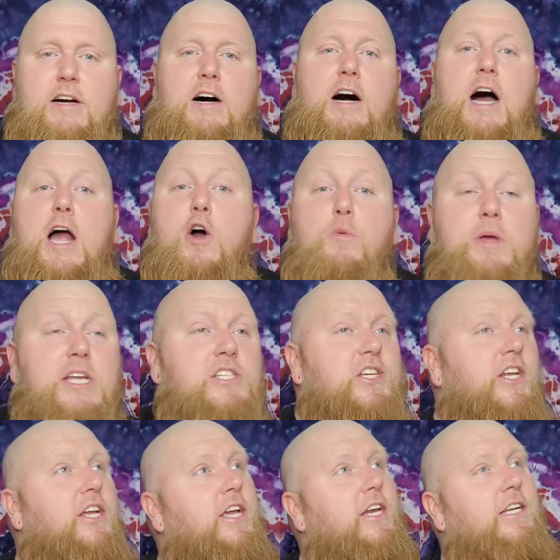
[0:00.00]
I hope he's
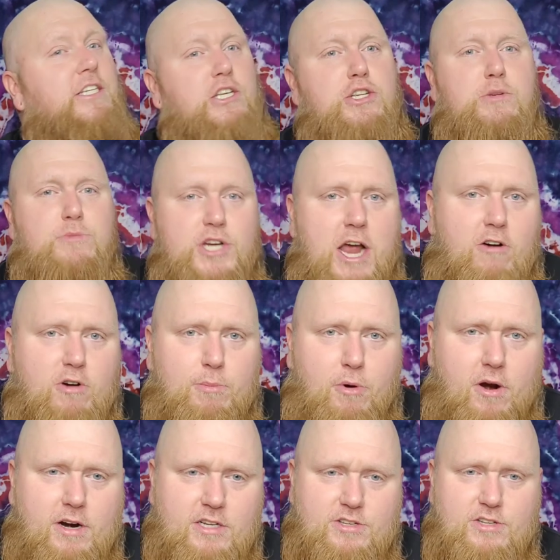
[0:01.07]
going to get into some shower
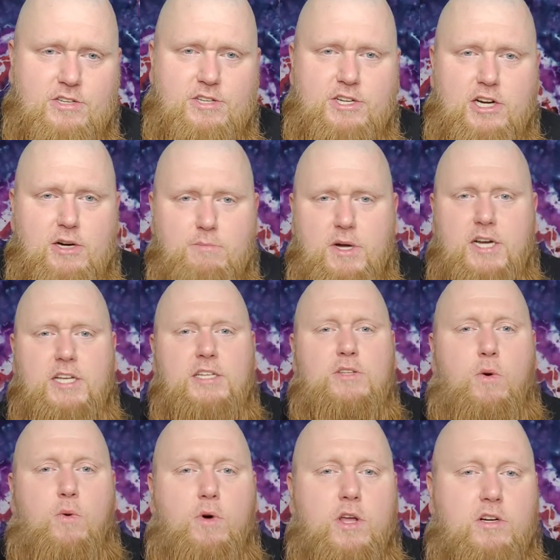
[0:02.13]
products this year, but his
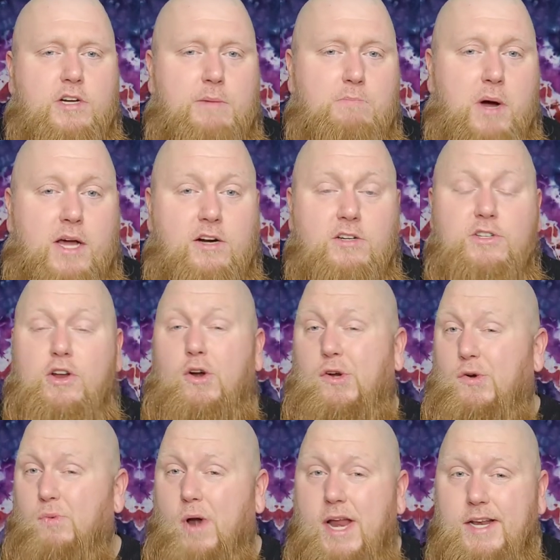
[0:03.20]
oil and butters are
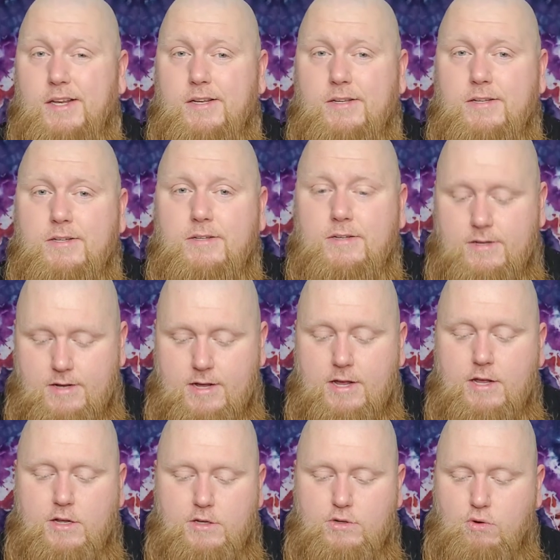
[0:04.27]
great.
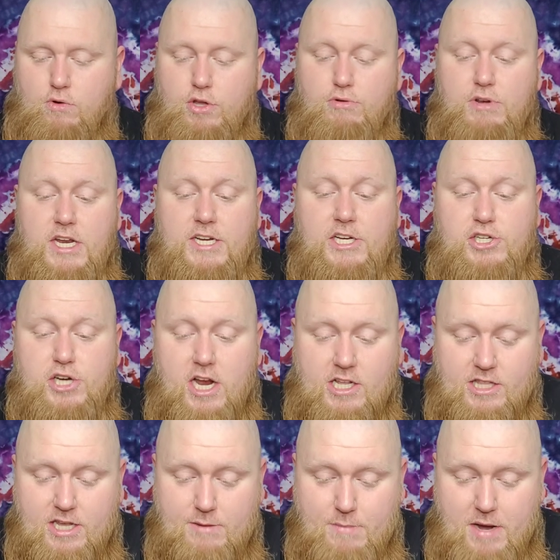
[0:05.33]
So you need to
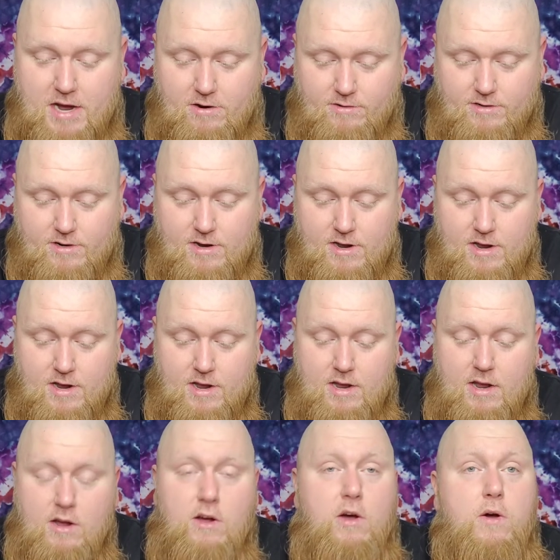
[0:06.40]
check them out.
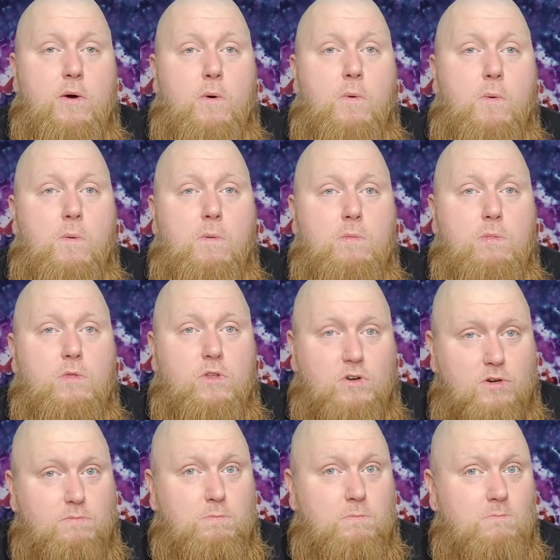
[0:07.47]

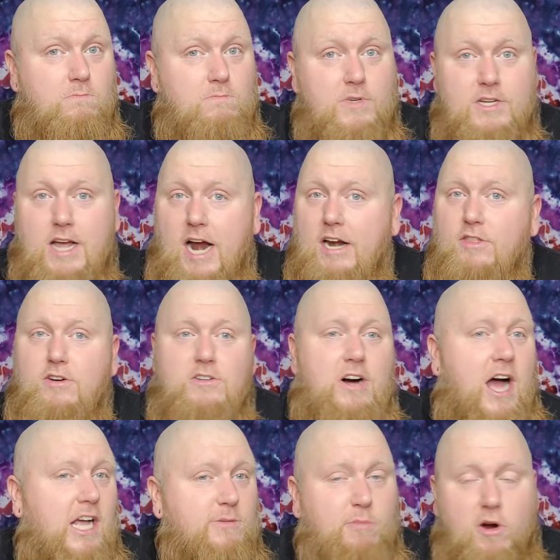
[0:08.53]
The
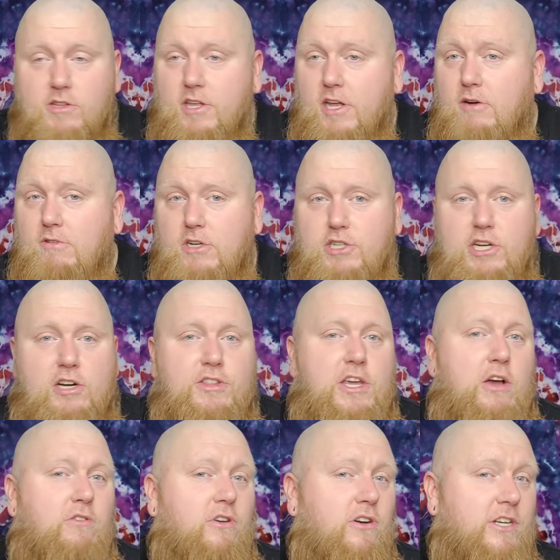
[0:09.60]
last part that I want to share, the
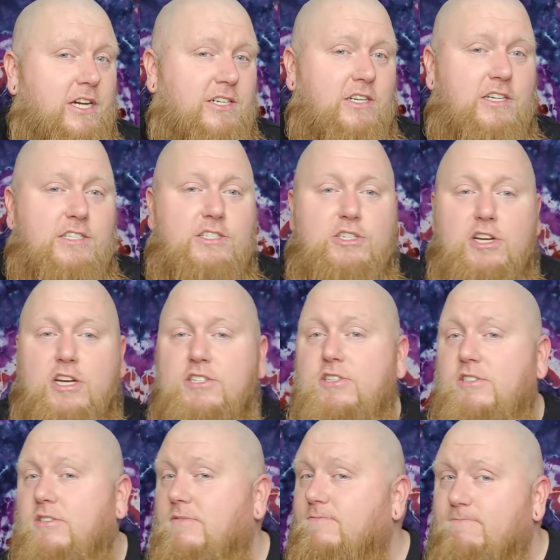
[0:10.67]
owner, Dylan,
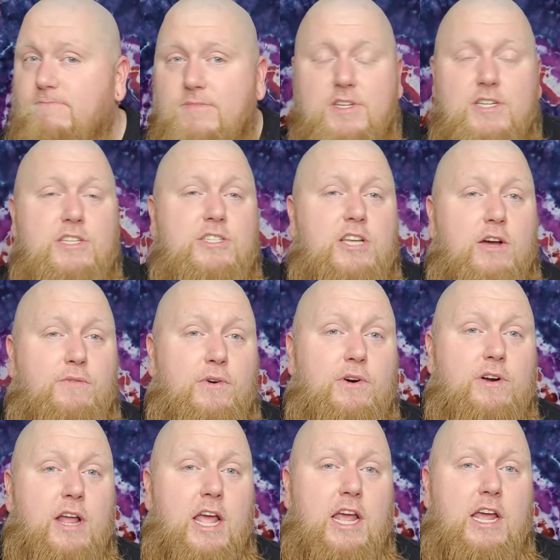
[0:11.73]
just
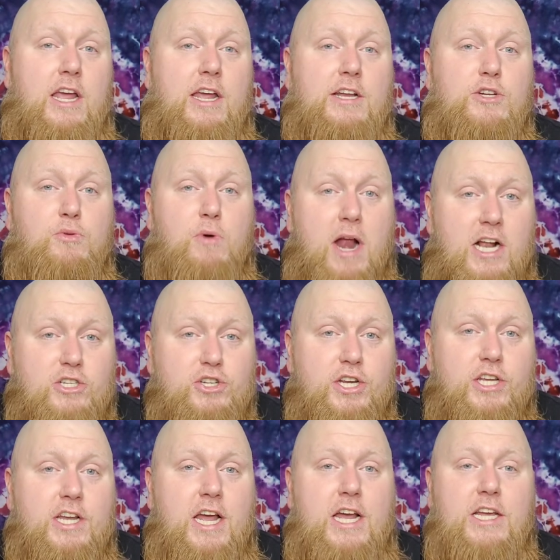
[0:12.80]
suffered a
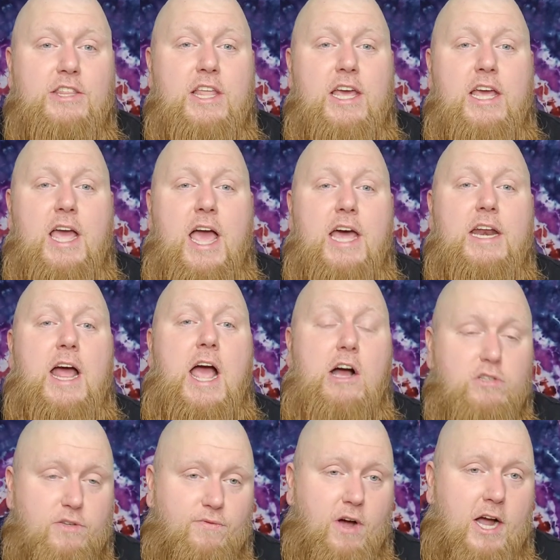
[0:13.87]
tragedy and they had a
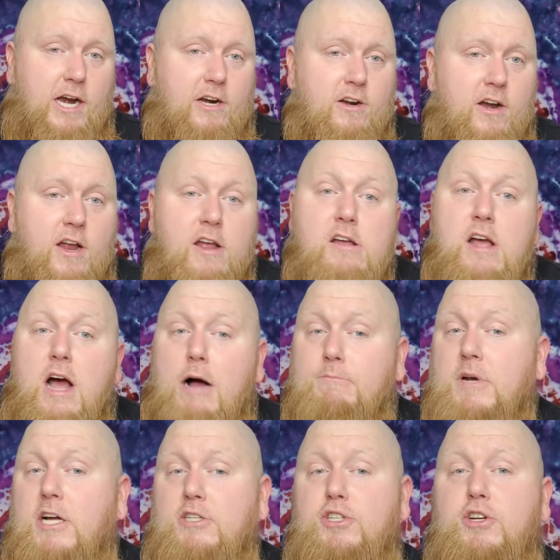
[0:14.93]
house fire.
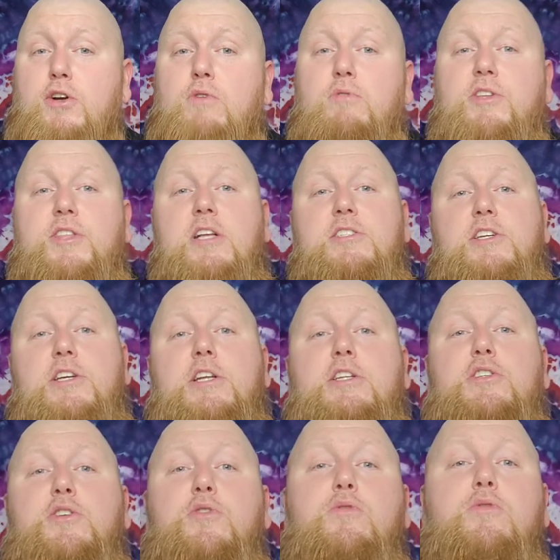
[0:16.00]
I'm not sure what that's going
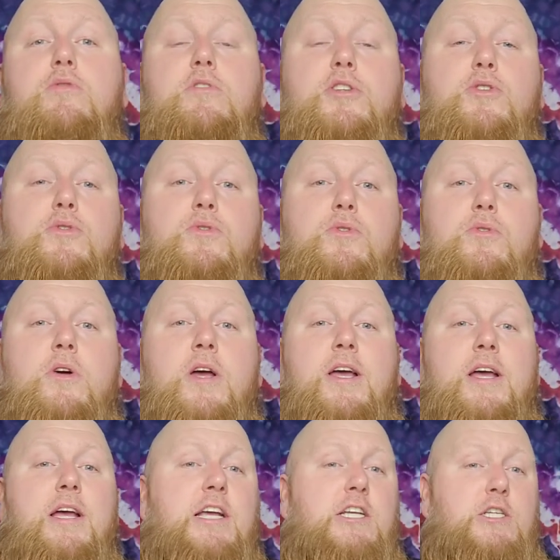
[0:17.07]
to do to
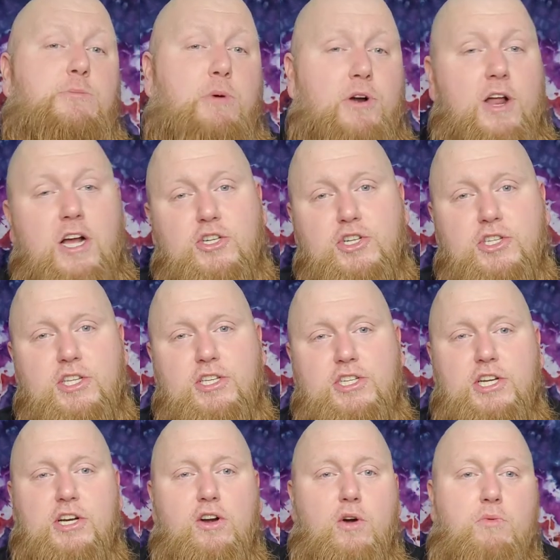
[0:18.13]
his production
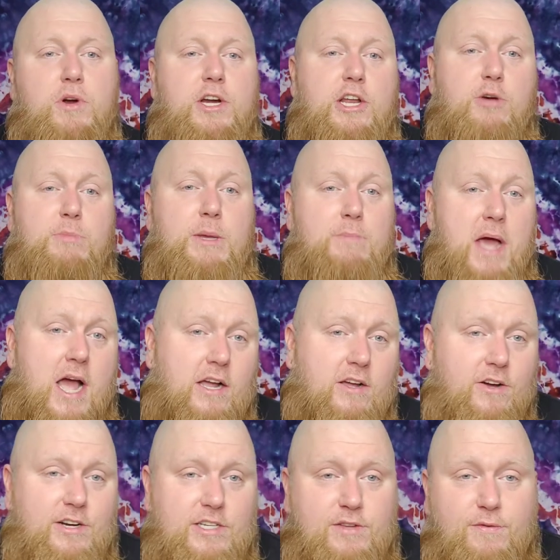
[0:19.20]
this year or when he'll be back
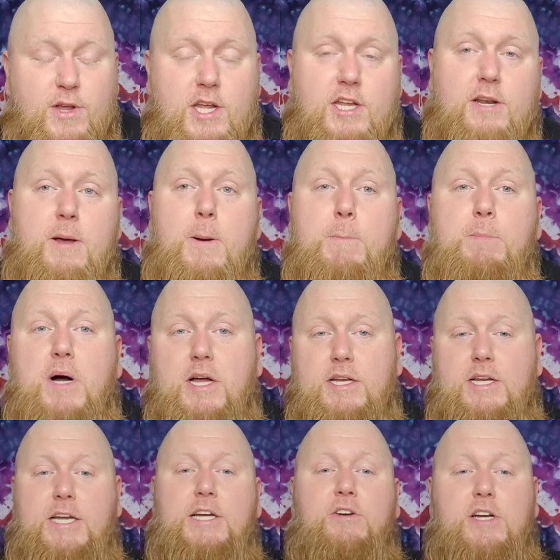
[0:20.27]
on his feet,
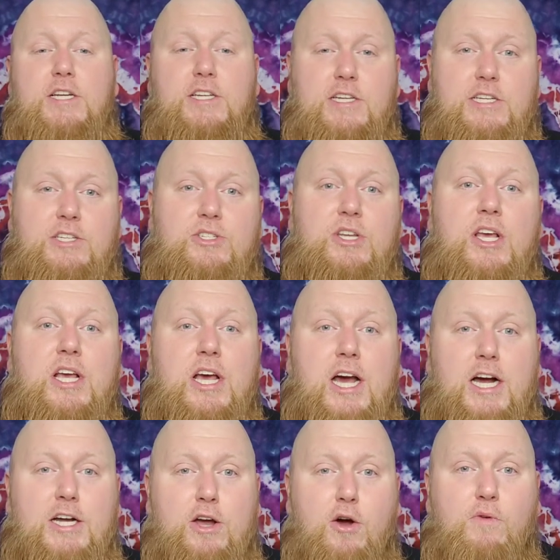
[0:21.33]
but here is
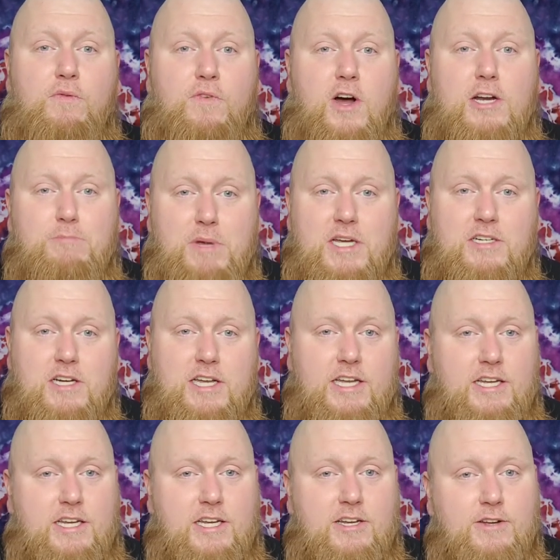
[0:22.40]
a GoFundMe
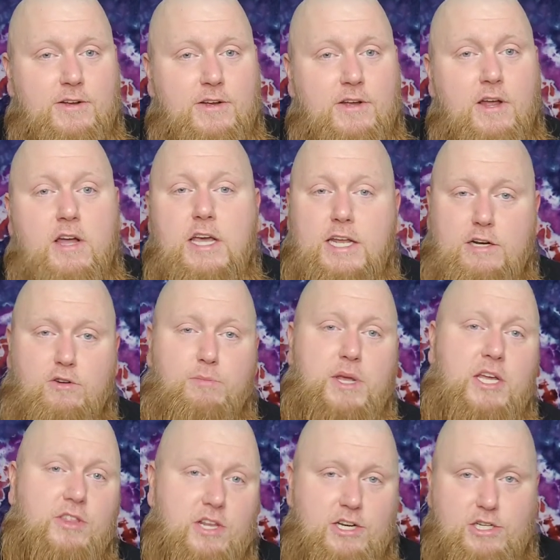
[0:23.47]
link and it'll be
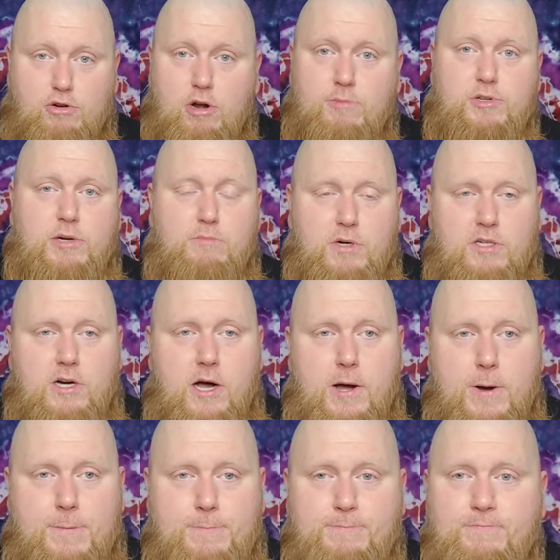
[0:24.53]
in the description
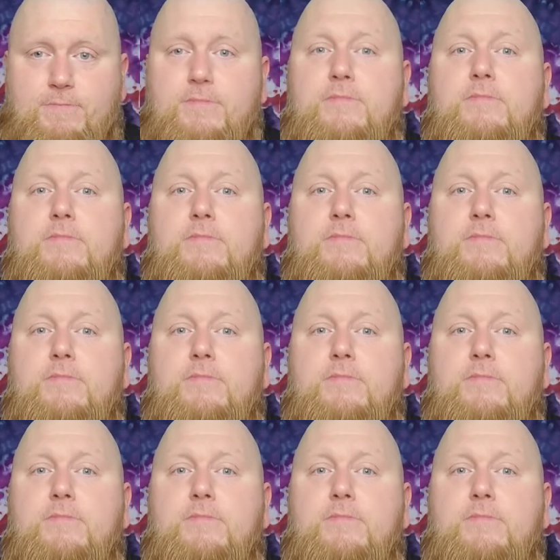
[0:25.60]
below.